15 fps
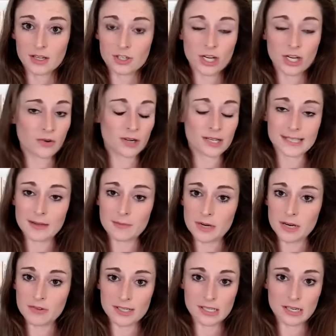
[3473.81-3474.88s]
General
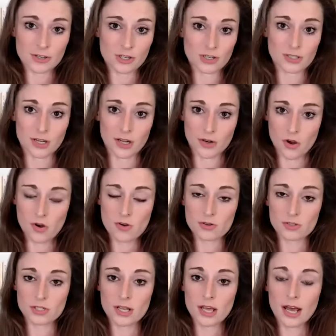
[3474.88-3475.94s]
Assembly resolutions are
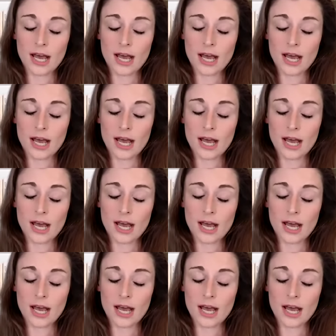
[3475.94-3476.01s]
not,